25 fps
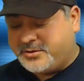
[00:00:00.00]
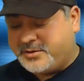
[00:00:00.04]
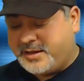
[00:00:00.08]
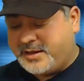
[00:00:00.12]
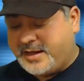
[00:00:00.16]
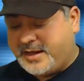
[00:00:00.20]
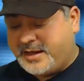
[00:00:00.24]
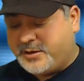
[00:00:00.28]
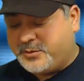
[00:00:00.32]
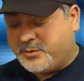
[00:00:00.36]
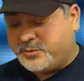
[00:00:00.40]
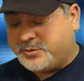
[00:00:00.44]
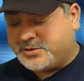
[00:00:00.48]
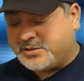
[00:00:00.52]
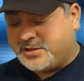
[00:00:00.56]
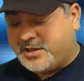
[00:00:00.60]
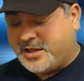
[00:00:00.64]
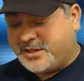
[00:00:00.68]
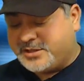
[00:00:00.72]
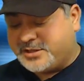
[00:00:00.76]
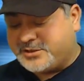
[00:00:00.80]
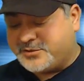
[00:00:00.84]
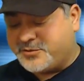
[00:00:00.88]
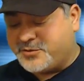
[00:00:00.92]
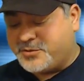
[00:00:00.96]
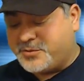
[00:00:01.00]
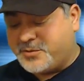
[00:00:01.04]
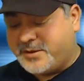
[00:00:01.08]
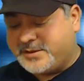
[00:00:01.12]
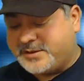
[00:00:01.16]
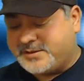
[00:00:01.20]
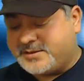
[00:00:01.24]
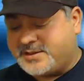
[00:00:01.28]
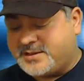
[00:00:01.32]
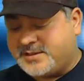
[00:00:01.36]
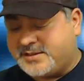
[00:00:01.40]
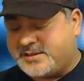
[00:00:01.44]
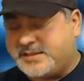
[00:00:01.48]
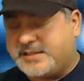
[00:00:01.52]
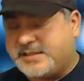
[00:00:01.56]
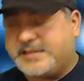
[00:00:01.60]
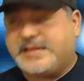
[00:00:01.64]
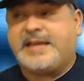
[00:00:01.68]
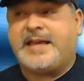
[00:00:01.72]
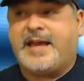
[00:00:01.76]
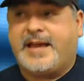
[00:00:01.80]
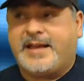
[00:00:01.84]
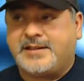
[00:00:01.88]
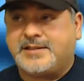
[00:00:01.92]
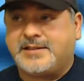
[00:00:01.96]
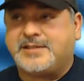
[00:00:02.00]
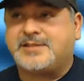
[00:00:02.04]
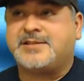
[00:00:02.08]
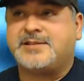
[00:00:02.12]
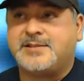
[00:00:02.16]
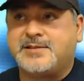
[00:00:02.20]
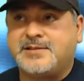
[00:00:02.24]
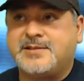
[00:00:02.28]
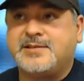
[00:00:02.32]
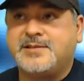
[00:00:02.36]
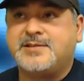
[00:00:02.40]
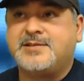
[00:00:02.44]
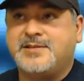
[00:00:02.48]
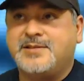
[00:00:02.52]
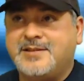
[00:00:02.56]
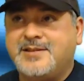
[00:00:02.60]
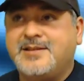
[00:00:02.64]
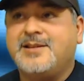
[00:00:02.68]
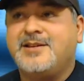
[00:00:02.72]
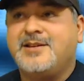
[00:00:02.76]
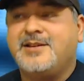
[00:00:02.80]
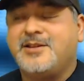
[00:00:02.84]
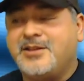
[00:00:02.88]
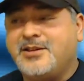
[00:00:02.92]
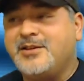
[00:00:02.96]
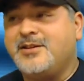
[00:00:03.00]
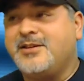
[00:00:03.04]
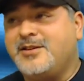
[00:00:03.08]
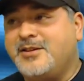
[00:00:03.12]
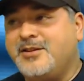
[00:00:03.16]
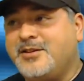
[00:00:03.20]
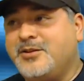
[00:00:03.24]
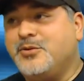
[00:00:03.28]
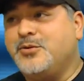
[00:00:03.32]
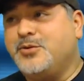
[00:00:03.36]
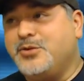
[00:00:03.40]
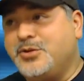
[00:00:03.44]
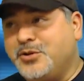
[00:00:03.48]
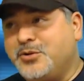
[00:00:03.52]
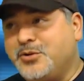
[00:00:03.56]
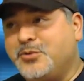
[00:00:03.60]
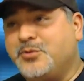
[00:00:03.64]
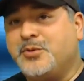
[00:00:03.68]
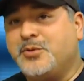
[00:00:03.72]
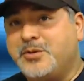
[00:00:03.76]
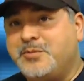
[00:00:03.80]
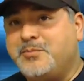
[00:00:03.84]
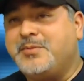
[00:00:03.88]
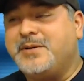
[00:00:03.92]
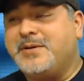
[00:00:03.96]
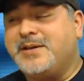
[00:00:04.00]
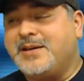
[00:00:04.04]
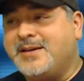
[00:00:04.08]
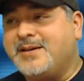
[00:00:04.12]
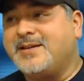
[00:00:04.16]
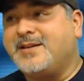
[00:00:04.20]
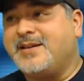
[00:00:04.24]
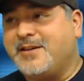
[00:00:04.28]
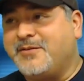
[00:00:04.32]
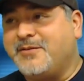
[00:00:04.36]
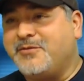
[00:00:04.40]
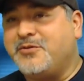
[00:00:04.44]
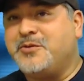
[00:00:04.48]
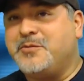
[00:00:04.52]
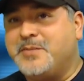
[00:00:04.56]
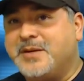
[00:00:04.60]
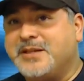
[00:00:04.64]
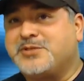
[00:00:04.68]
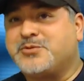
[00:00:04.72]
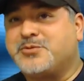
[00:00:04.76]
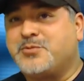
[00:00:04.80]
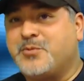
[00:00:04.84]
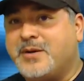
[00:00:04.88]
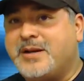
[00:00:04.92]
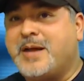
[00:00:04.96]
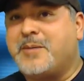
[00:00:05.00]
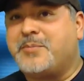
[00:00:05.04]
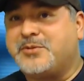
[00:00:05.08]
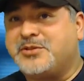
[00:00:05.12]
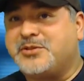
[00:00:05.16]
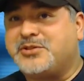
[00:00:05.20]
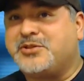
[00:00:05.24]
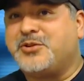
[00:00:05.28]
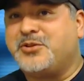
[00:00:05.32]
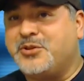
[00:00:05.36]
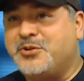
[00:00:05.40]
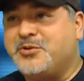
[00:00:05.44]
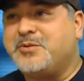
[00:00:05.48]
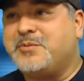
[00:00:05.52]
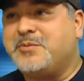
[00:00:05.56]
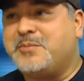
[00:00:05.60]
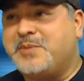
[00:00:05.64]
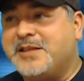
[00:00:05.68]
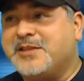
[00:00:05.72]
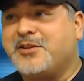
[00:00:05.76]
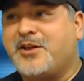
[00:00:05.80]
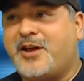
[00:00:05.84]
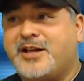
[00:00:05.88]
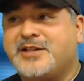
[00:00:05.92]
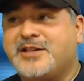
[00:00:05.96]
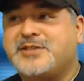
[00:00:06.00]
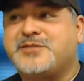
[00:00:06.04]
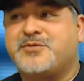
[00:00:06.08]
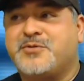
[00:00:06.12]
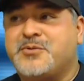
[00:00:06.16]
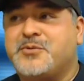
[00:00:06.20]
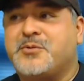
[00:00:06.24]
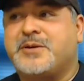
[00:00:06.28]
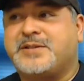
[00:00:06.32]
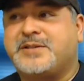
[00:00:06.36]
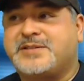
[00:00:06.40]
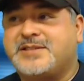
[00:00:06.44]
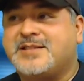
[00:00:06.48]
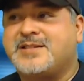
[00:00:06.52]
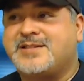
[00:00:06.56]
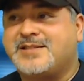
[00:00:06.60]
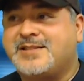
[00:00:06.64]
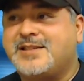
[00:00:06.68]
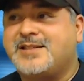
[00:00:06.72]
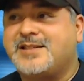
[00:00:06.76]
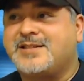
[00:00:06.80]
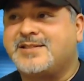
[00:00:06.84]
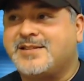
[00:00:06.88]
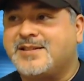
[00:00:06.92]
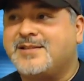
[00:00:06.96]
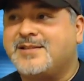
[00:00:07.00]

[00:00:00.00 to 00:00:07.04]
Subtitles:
and was lost for the rest of the season. Yes, you would be. If you missed one episode, you would be lost for the rest of the season.